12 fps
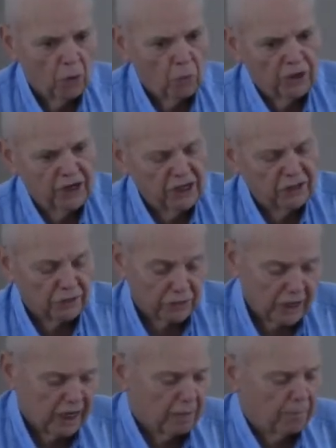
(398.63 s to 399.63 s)
we need to
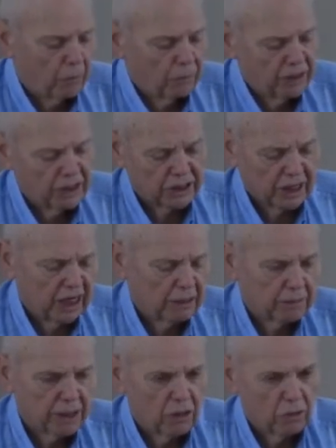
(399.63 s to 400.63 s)
think upon these things
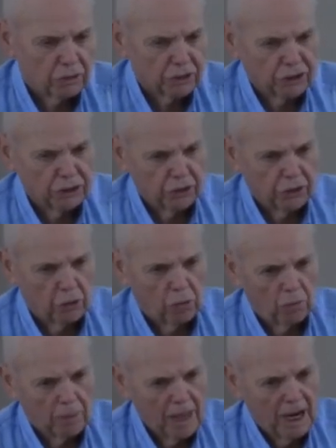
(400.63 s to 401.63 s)
because, you know,
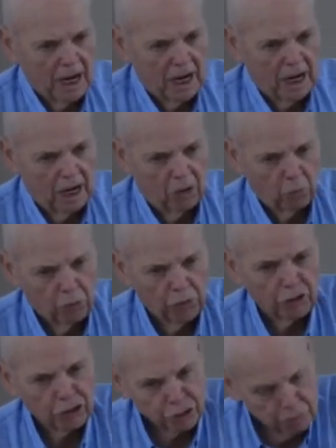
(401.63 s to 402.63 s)
uh,
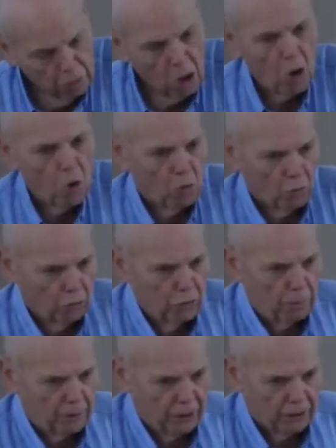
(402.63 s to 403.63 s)
we're a small group
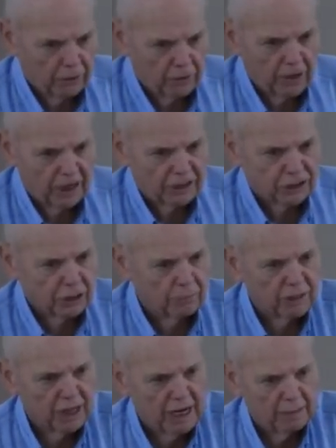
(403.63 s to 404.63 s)
here, and
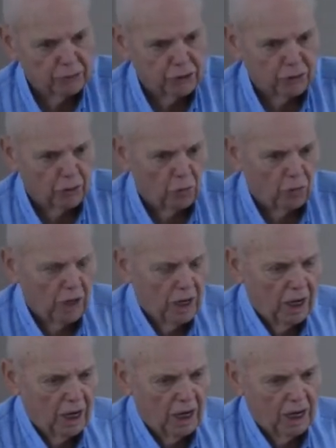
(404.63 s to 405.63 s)
sometimes, you know,
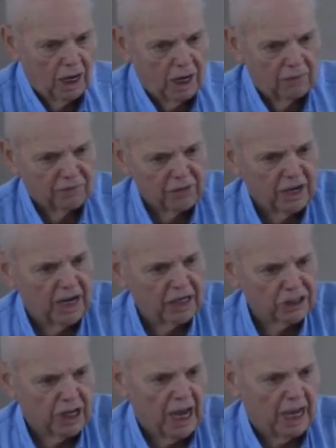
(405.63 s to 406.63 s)
uh, things
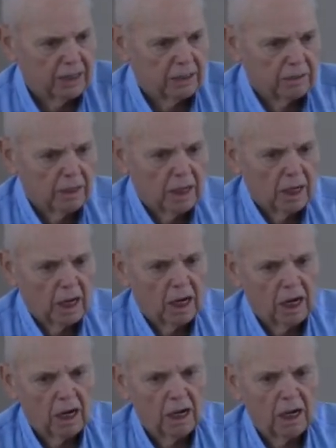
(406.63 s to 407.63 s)
kind of
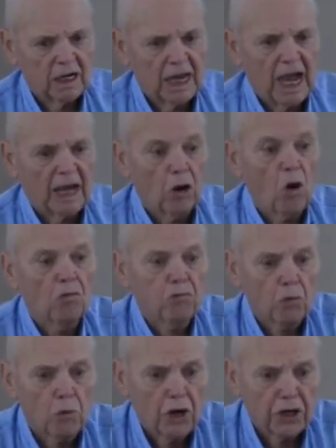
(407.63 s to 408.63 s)
uh, kind of
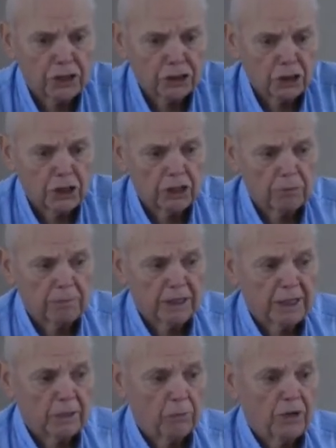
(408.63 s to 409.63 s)
overrun us a little
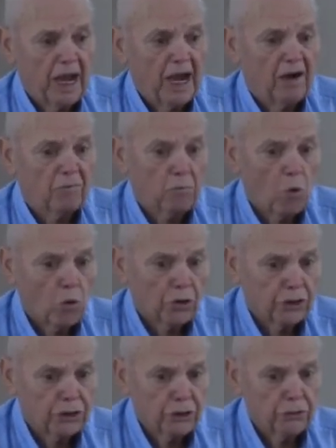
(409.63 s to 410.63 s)
bit and we have more
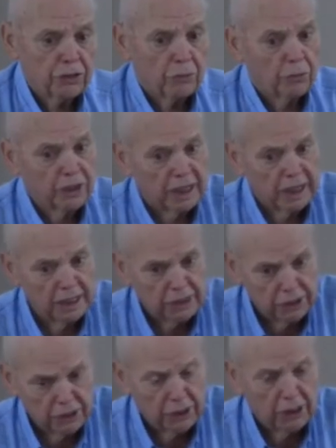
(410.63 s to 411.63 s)
to do than we can get
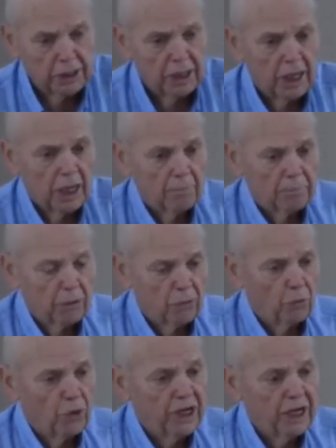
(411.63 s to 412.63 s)
done. But
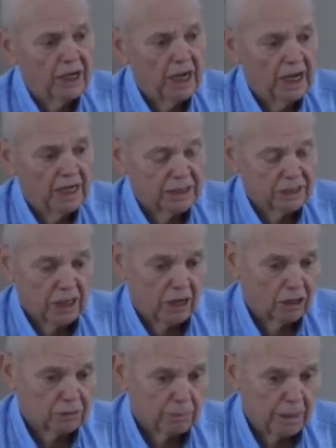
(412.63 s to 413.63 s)
we, as
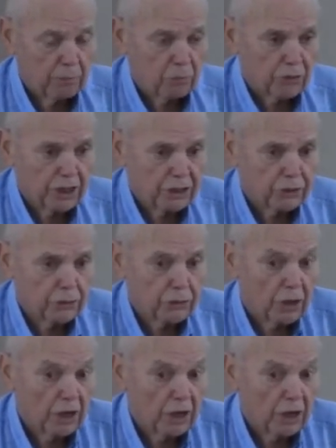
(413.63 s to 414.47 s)
God's people, need to